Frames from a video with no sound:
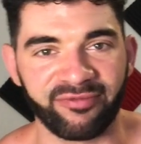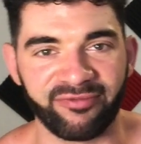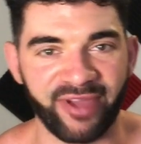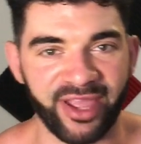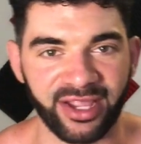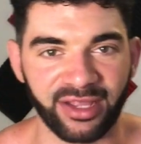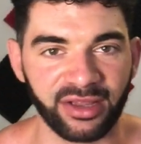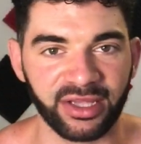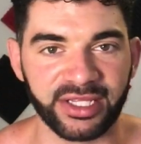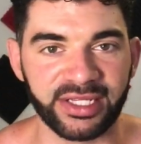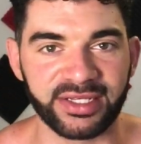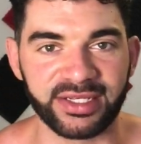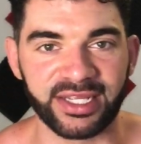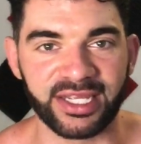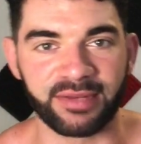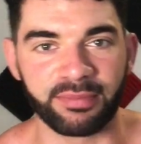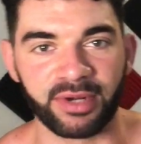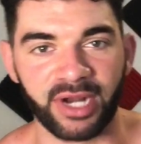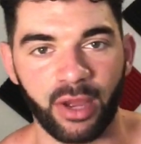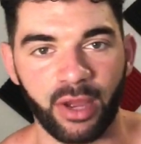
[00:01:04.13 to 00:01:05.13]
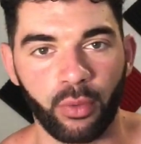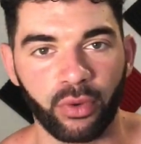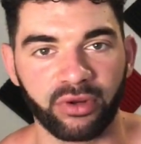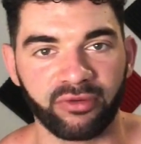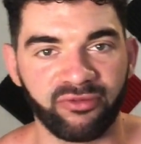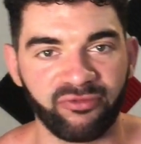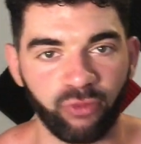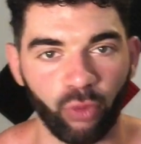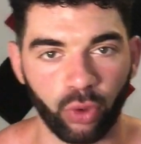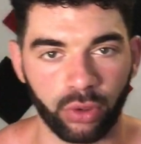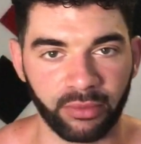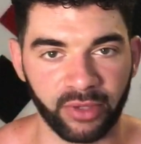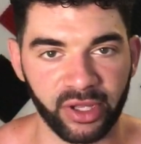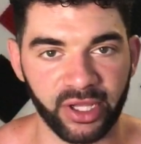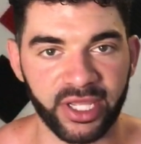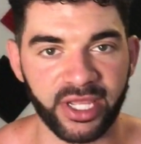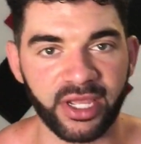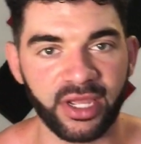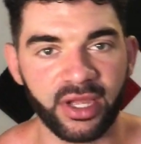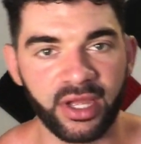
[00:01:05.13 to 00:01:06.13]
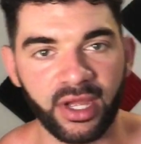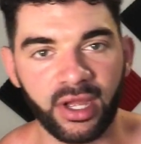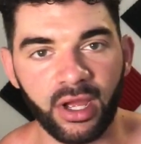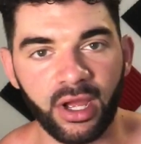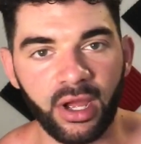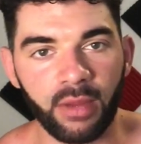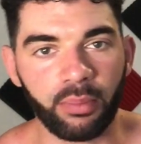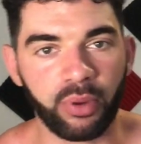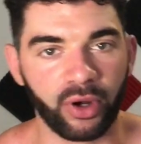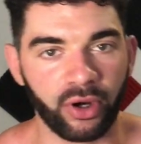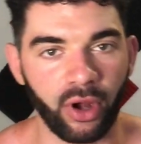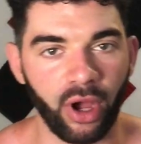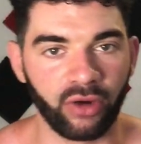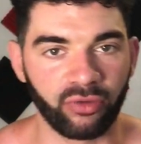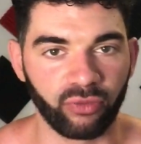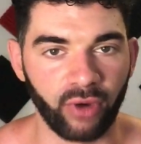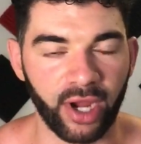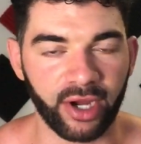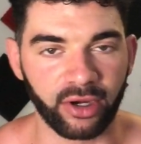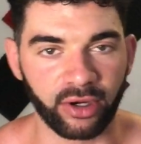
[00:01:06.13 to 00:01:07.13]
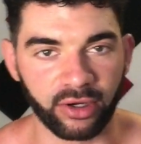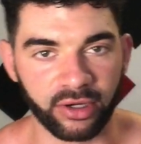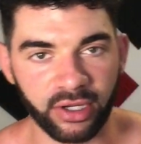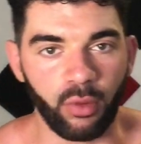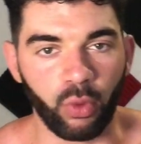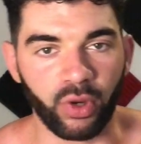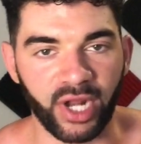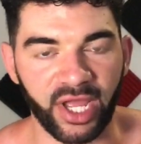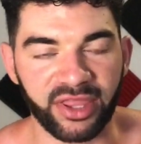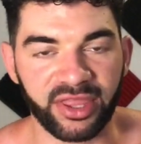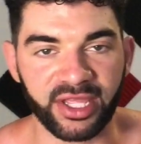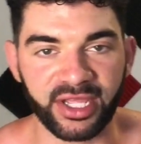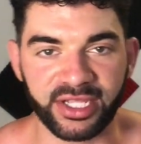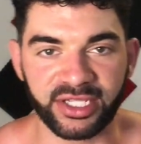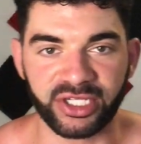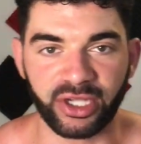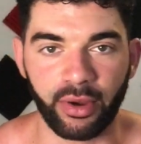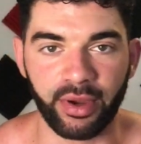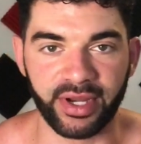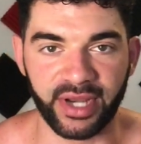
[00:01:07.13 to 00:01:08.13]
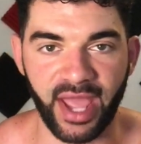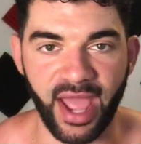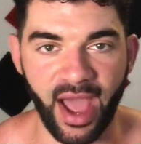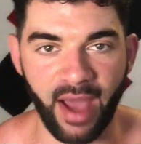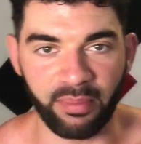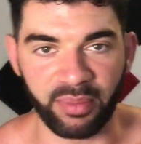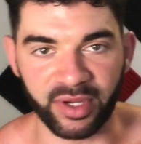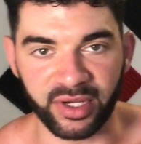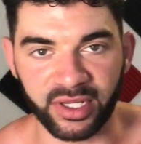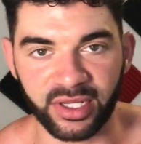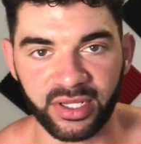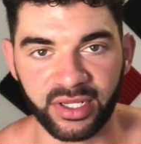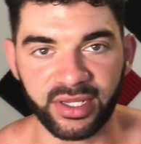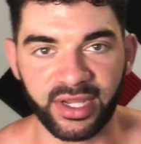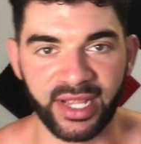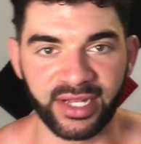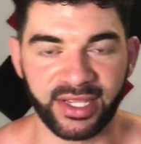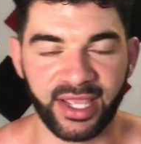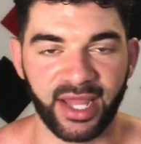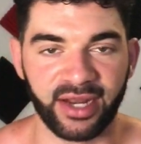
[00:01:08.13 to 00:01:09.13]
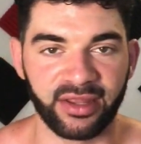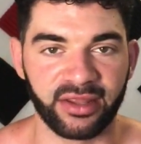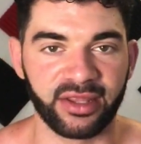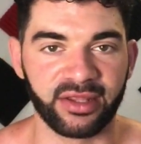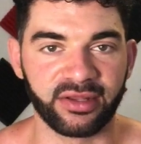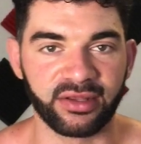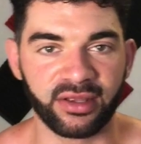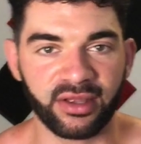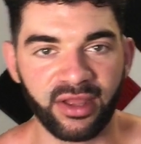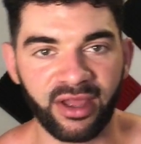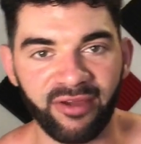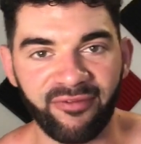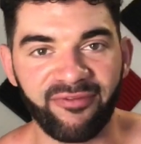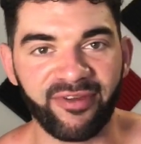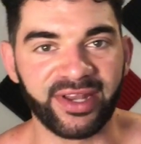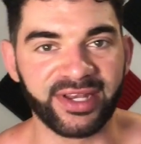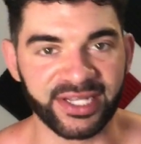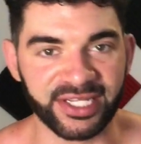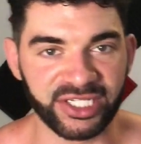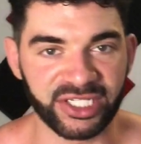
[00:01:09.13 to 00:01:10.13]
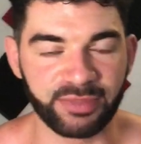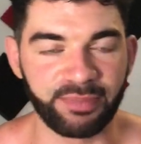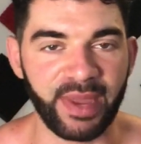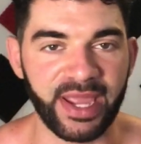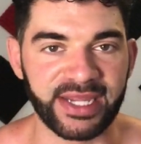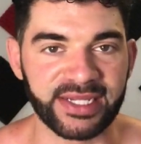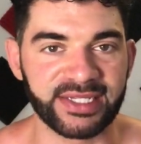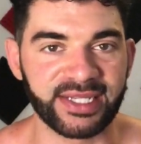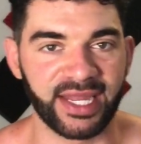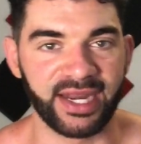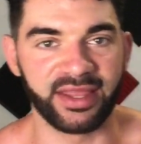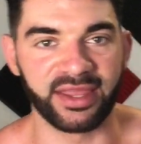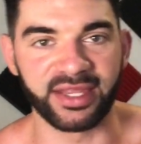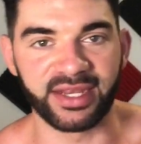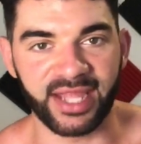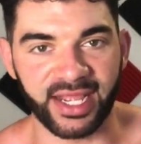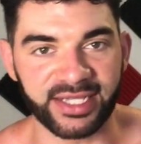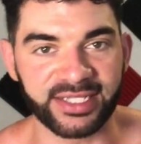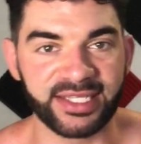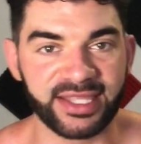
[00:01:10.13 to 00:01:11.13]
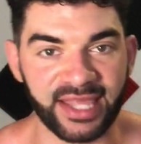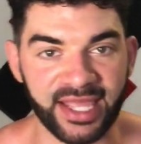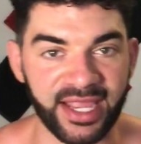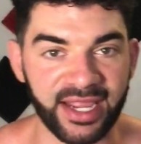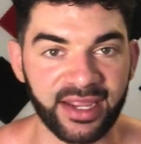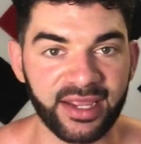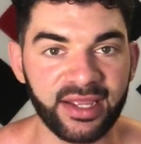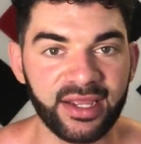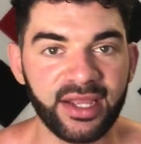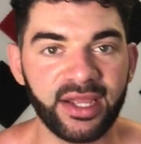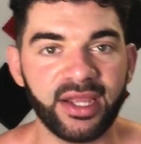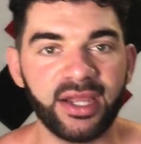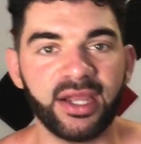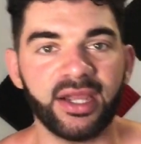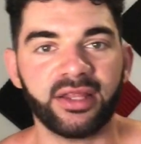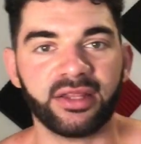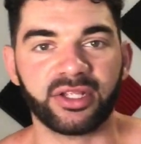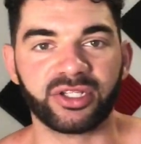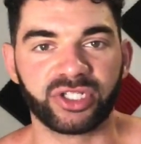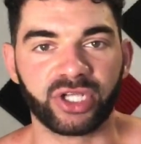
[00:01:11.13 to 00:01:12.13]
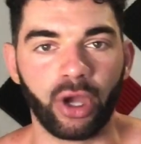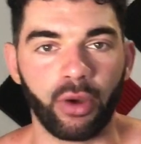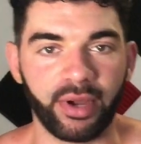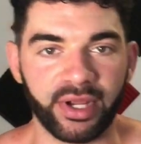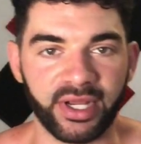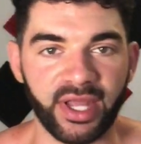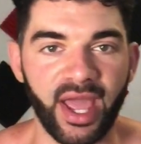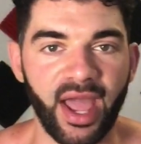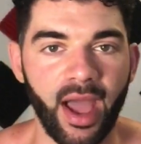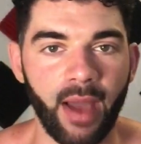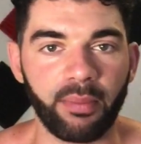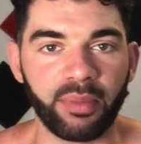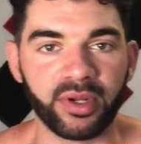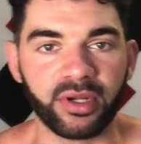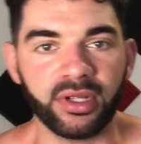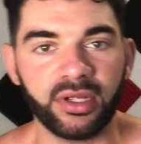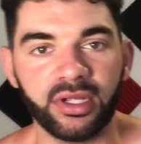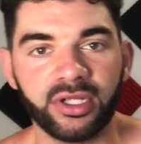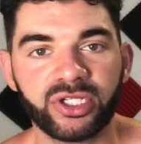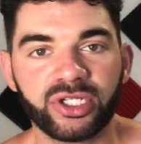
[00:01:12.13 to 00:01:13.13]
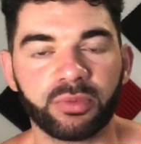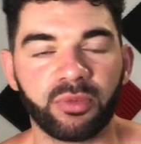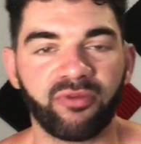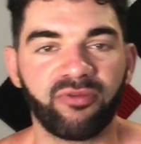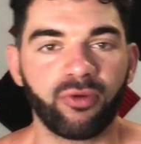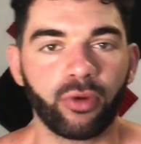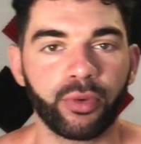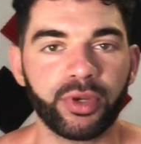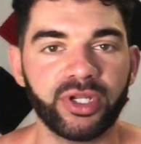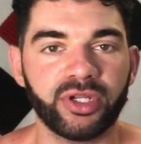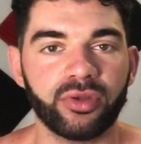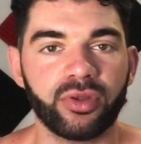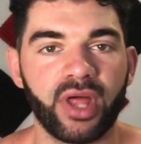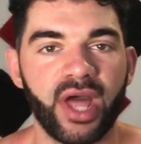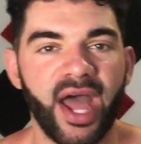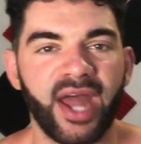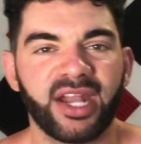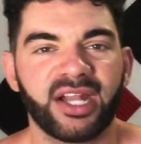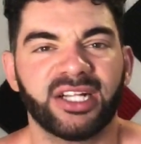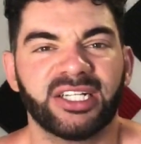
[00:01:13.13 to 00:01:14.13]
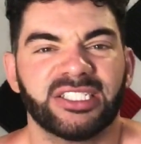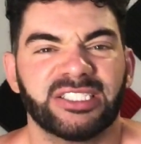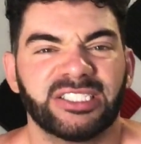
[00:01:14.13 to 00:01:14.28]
vaguely did, but I wanna formally put on record what I think is going to happen in kind of the fitness space, kind of the next thing that's going to happen. So before we do that,